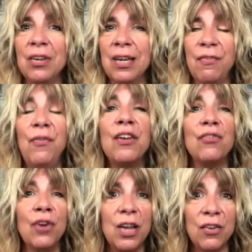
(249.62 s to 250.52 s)
fish
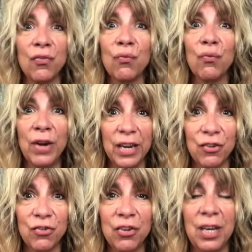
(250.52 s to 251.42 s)
is
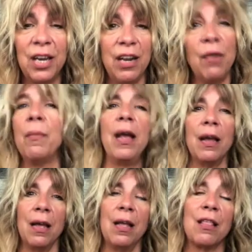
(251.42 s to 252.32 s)
rich in
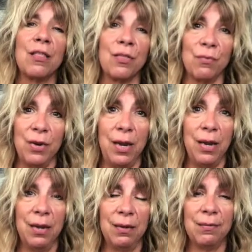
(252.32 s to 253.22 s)
omega-3,
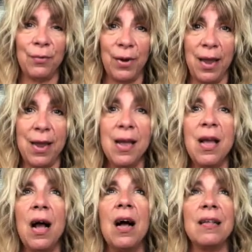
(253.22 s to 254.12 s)
okay?
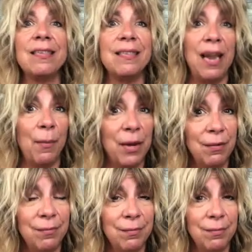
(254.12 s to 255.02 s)

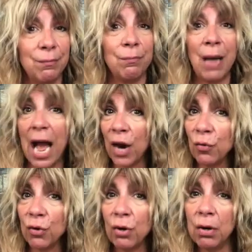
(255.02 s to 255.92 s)
Salmon,
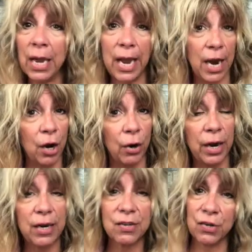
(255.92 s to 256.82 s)
mackerel,
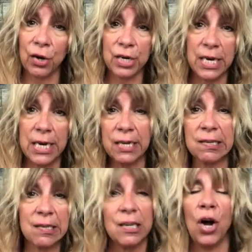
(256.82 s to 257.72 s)
herring,
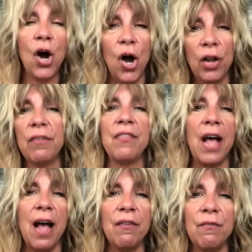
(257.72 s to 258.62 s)
sardines, all of
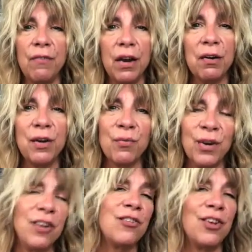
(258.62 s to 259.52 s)
that very
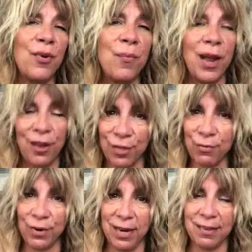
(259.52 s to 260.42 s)
rich in
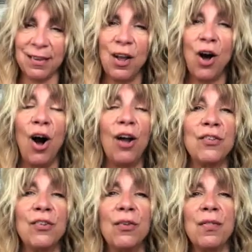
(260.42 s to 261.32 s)
omega-3s.
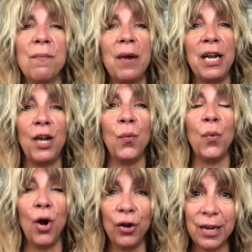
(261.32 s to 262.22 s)
Also the mighty
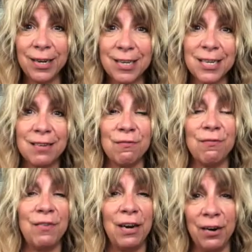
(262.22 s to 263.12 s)
walnuts,
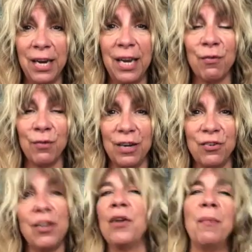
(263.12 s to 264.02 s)
very
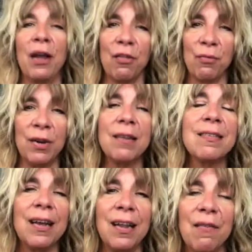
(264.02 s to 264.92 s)
rich in
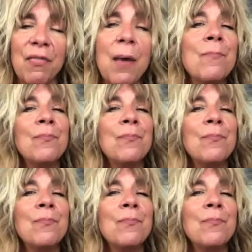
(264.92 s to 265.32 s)
omega-3s. I love them.